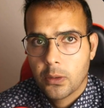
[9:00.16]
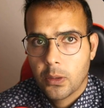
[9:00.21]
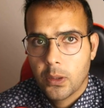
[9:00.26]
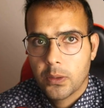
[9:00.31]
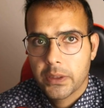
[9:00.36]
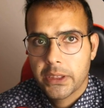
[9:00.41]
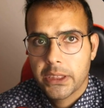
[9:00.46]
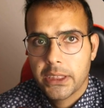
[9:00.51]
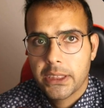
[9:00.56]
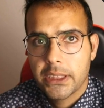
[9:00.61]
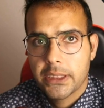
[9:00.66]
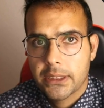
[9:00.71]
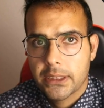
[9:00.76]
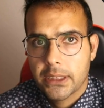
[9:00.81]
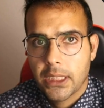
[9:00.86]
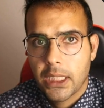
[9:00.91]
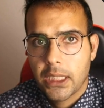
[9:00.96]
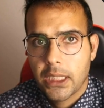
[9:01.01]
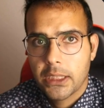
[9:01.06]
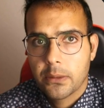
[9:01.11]
code
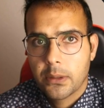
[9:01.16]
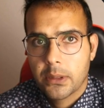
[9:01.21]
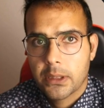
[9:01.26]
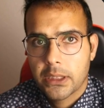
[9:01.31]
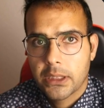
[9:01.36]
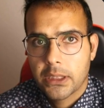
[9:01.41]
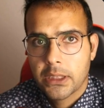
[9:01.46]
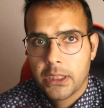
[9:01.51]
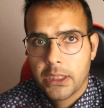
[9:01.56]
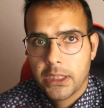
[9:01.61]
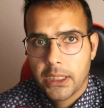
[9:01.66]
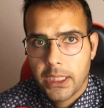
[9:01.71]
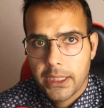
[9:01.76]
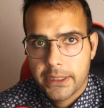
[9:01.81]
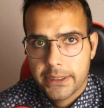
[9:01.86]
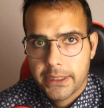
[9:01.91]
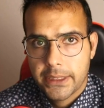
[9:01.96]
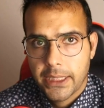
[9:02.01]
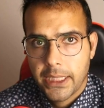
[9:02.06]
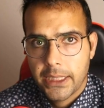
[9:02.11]
inside our
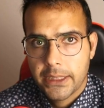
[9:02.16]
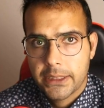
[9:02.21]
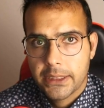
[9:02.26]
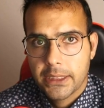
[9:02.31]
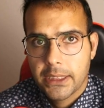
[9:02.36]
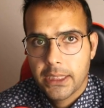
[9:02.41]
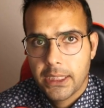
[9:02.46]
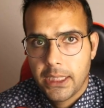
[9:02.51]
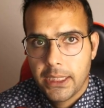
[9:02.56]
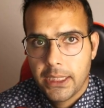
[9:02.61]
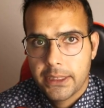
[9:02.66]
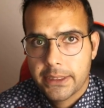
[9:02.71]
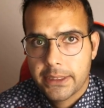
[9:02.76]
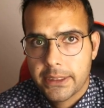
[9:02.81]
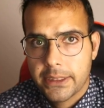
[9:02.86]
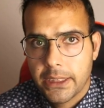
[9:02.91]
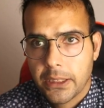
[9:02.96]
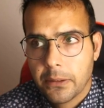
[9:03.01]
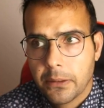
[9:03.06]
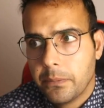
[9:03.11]
state. Let's
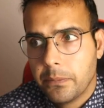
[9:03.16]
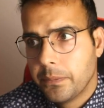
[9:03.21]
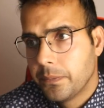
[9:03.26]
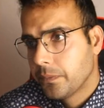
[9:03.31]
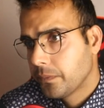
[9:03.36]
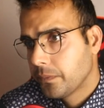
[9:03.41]
see.